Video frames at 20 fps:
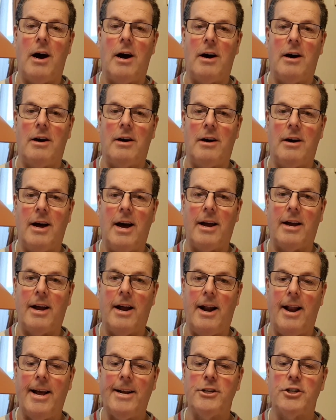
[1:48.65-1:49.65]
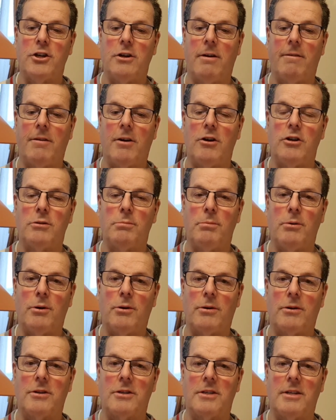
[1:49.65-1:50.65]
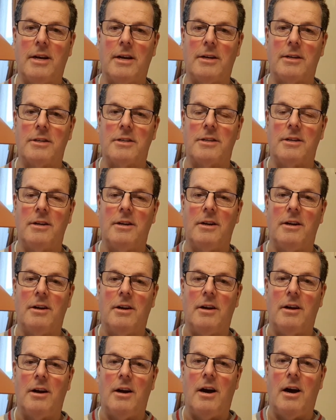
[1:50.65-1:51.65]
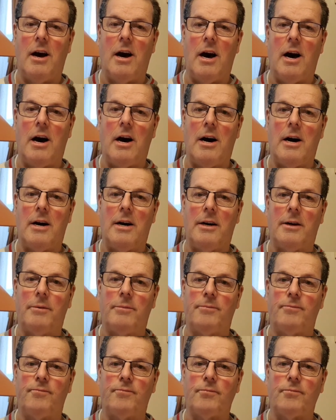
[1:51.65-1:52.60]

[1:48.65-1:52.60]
are a collection of those books that are,